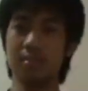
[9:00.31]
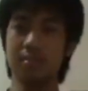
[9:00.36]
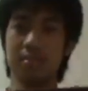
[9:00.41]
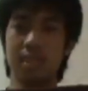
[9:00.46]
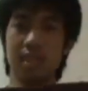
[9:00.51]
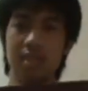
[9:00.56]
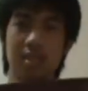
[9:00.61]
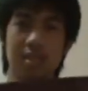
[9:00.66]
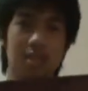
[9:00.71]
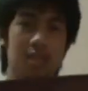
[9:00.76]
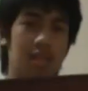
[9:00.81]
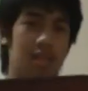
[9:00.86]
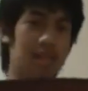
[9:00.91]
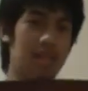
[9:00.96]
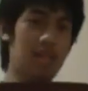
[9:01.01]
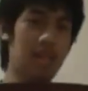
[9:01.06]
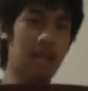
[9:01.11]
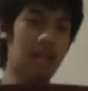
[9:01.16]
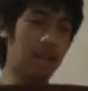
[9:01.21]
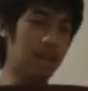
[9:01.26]
This
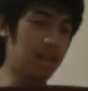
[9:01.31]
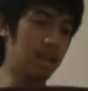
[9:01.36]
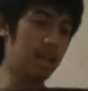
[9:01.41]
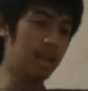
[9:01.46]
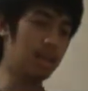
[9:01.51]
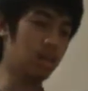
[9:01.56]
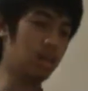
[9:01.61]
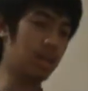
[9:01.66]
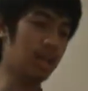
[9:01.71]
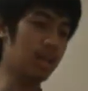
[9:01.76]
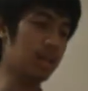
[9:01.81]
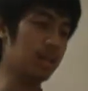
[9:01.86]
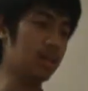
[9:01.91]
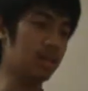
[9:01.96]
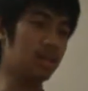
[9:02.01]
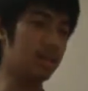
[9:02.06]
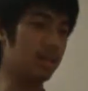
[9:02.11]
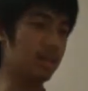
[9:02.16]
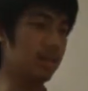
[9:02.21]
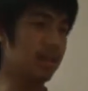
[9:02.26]
is the
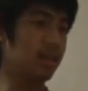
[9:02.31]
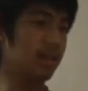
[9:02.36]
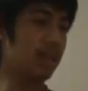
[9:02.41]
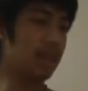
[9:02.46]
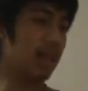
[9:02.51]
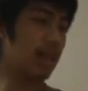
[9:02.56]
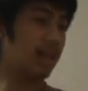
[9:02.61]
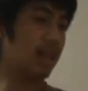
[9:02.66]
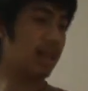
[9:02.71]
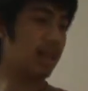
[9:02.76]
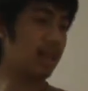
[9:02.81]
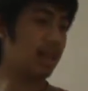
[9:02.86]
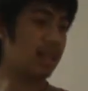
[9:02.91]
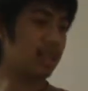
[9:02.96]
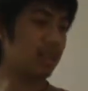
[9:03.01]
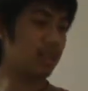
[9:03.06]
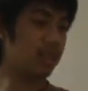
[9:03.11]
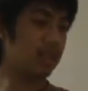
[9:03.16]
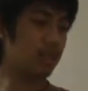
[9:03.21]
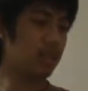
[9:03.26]
guy I got
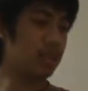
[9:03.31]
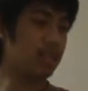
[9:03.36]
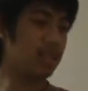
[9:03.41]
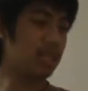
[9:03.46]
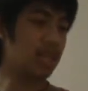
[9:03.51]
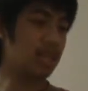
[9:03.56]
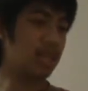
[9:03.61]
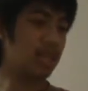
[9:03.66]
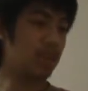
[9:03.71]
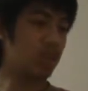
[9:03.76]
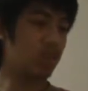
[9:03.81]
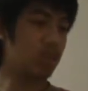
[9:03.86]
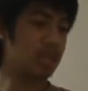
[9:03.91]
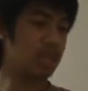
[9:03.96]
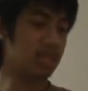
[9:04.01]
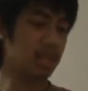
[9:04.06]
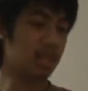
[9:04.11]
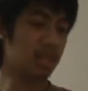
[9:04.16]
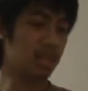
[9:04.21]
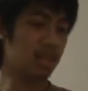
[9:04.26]
it from said it
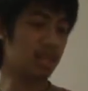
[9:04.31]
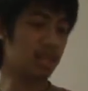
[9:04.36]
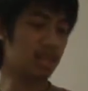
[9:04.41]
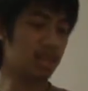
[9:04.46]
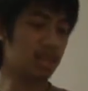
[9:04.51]
was a